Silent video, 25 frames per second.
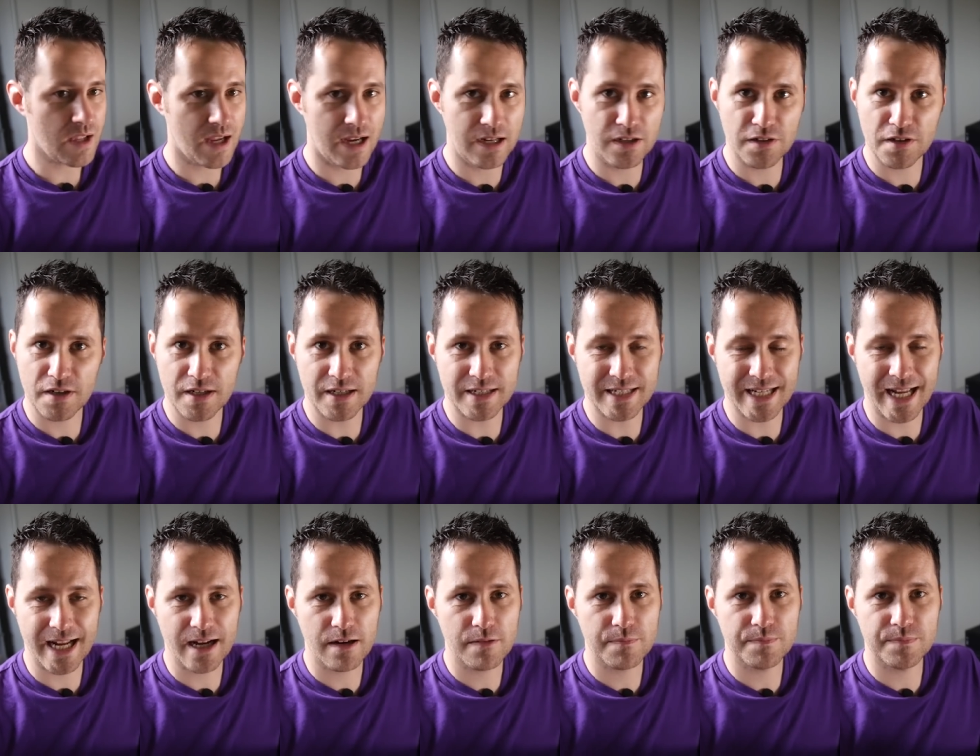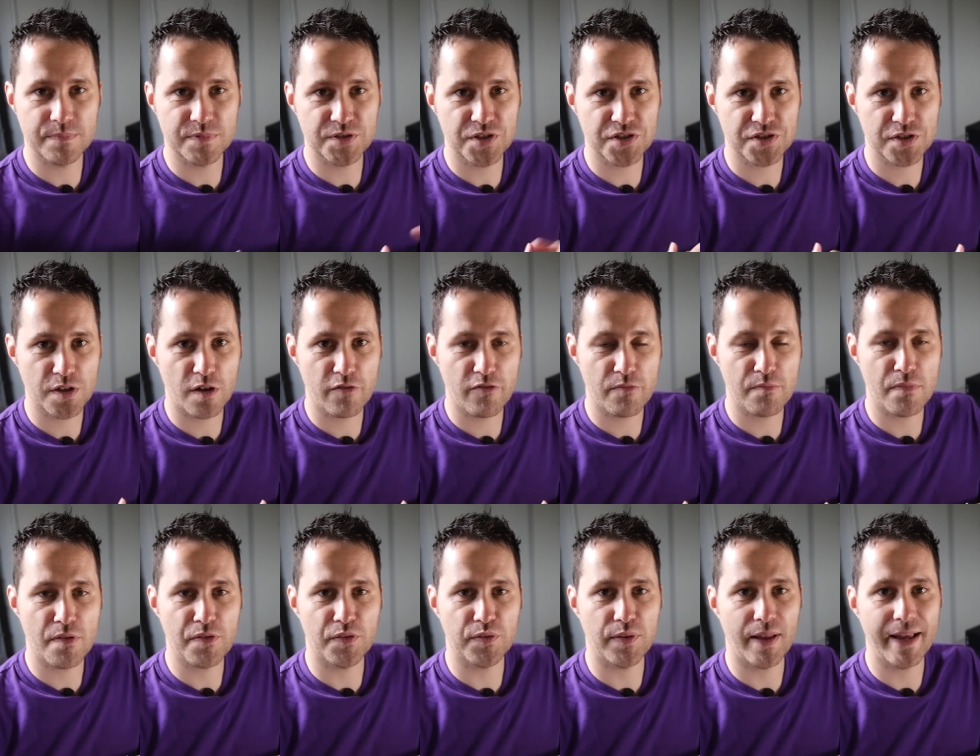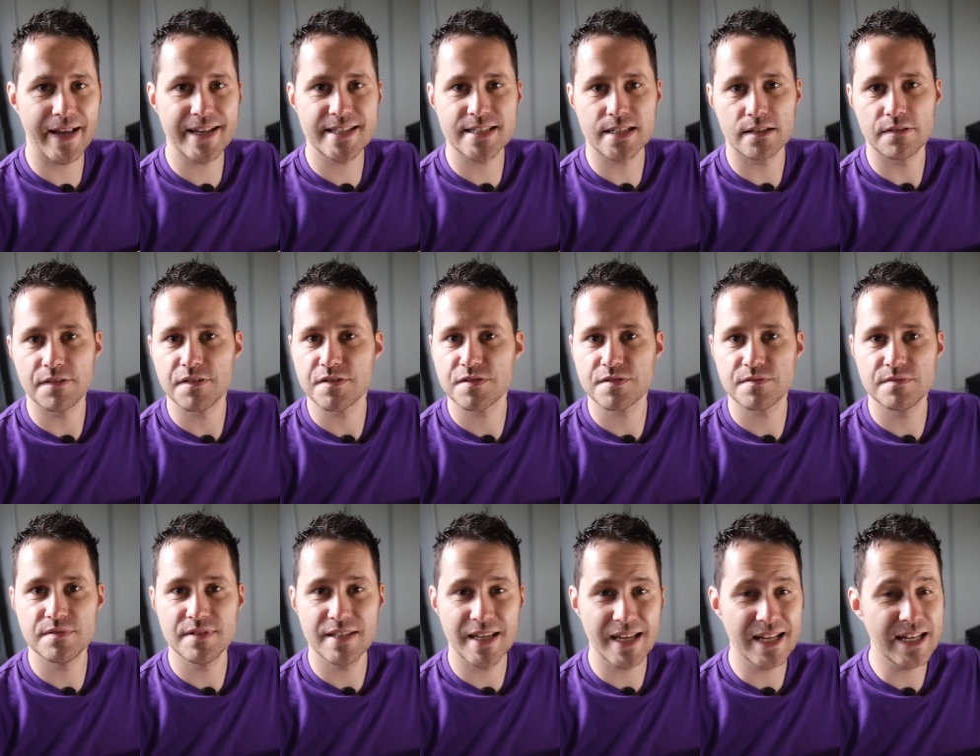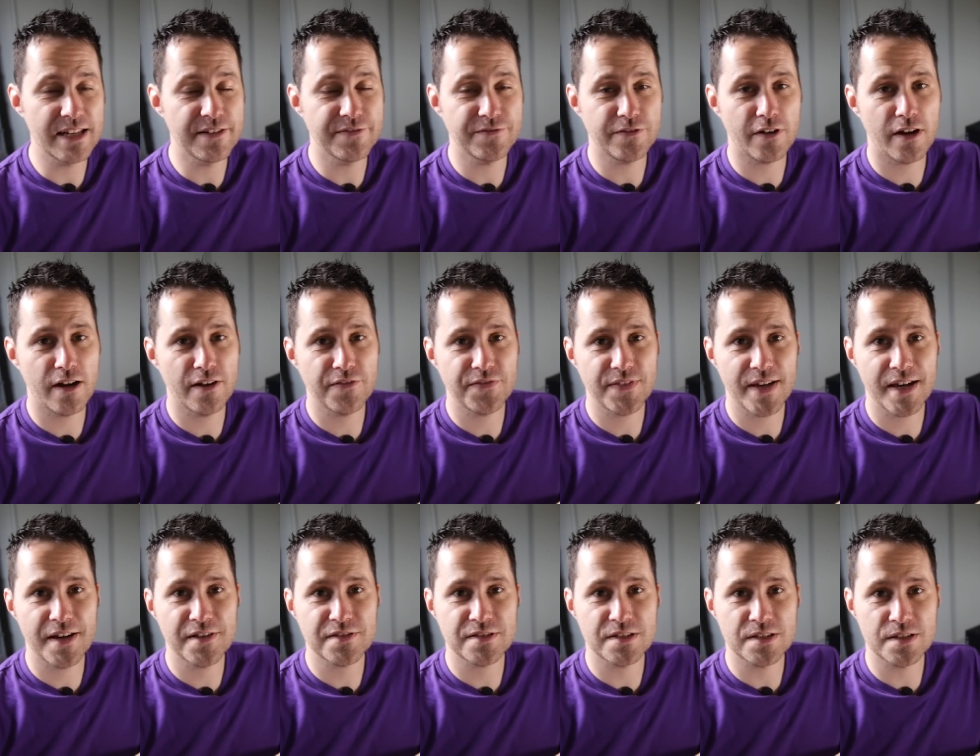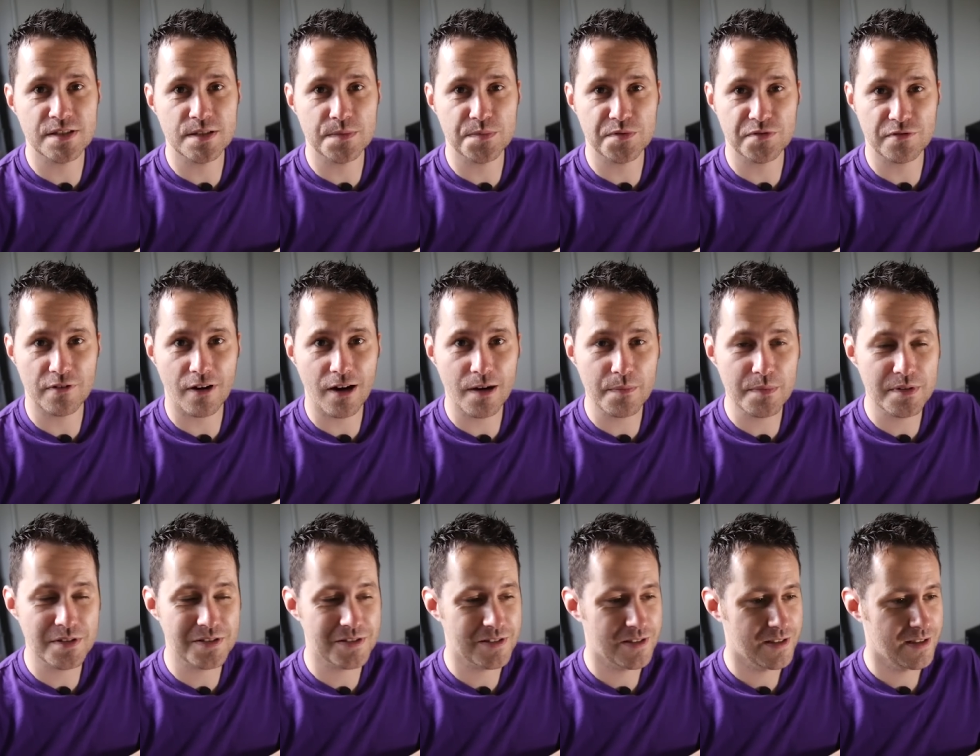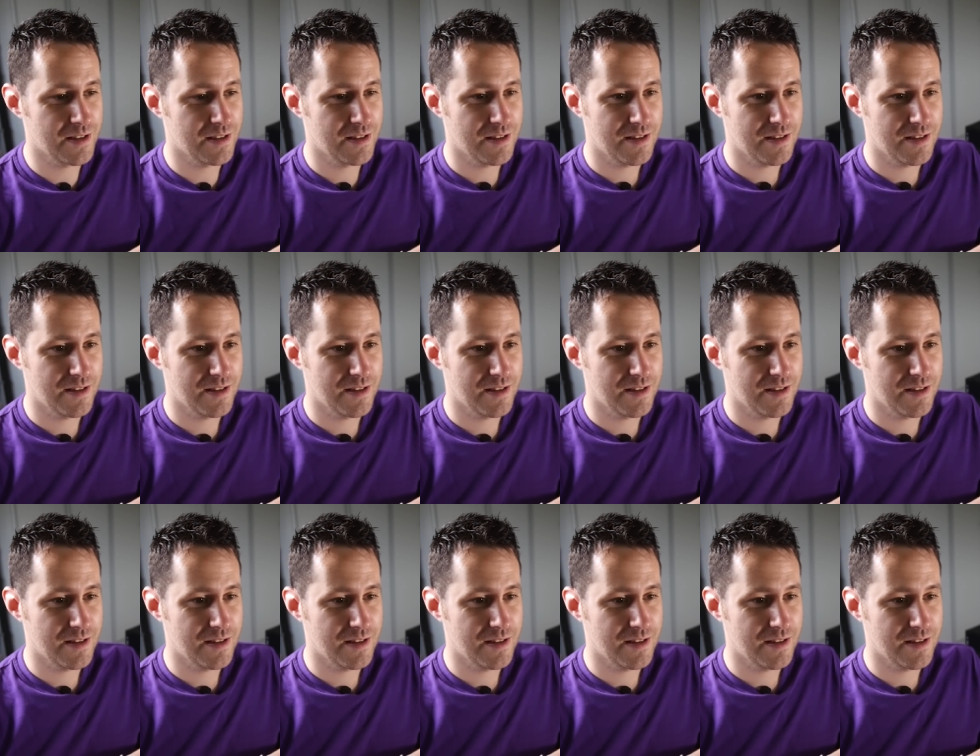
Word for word: And look at now, just over a month later, there's nearly five thousand subscribers.